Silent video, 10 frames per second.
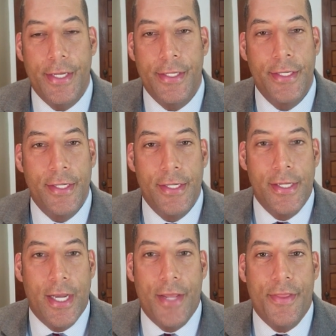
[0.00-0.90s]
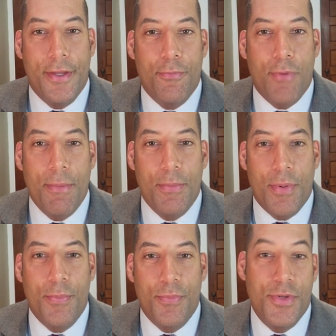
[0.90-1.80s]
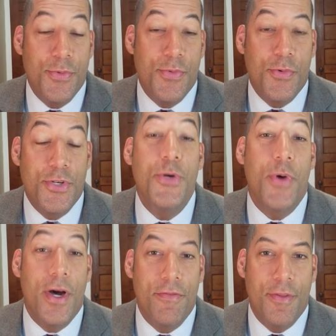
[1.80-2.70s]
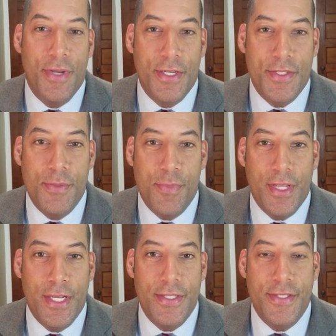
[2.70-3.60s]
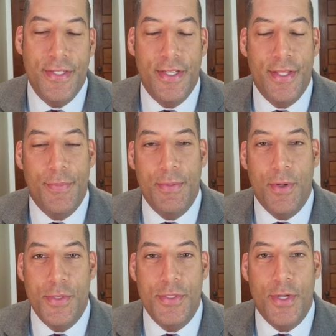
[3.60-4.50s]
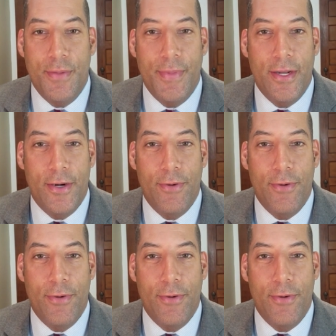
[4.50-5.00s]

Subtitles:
And I think probably two of the biggest complaints that people always talk about are,